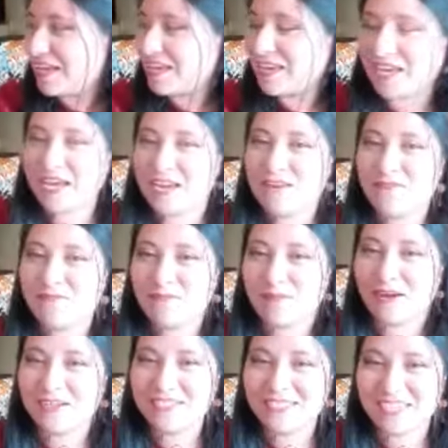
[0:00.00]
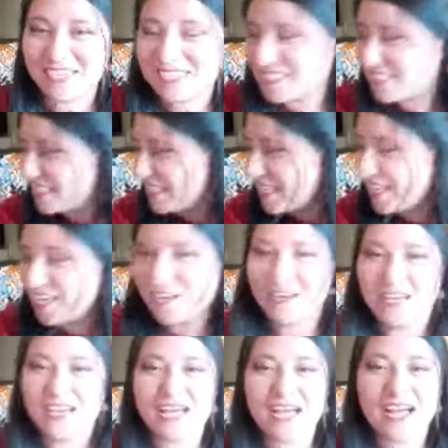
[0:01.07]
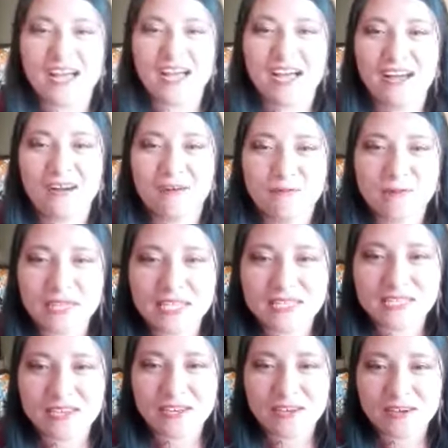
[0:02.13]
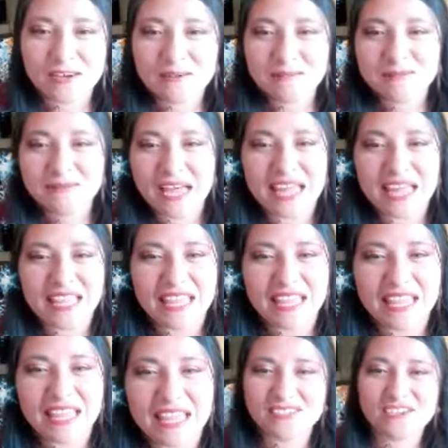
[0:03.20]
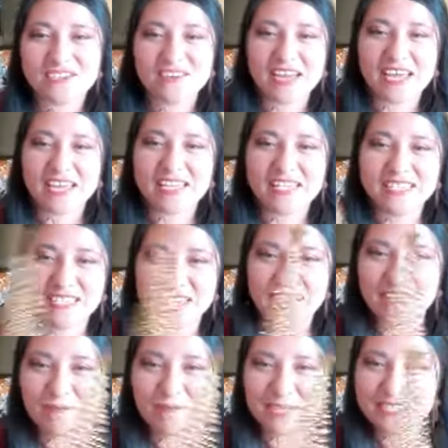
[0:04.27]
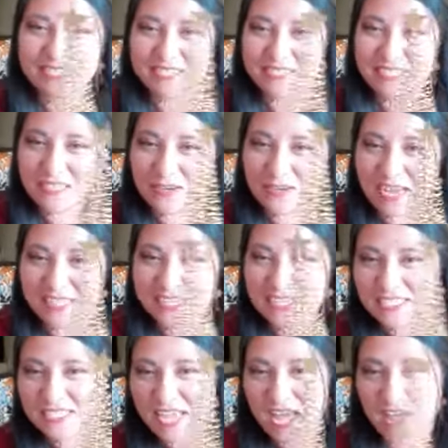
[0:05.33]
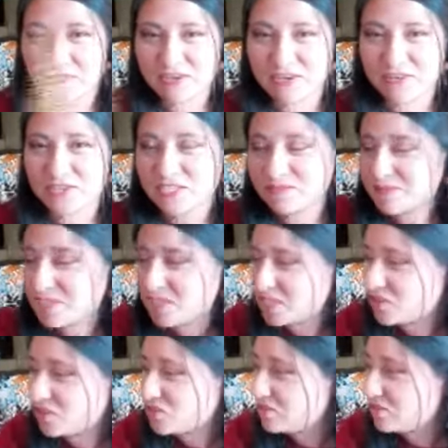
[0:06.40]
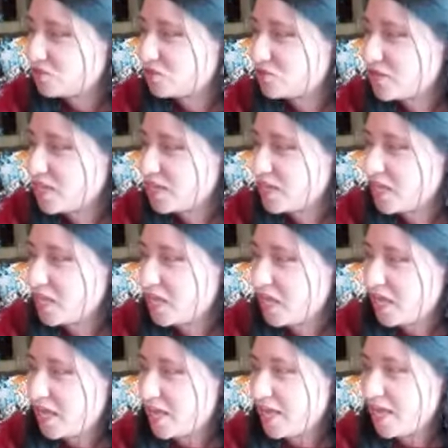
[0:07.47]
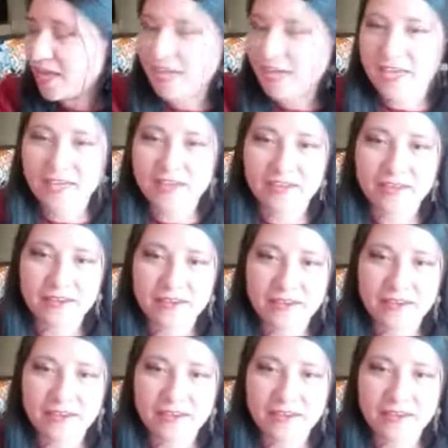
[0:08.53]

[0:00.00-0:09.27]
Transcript: kind of bought this. Welcome, Alejandro. And look at this. I have a Christmas tree. And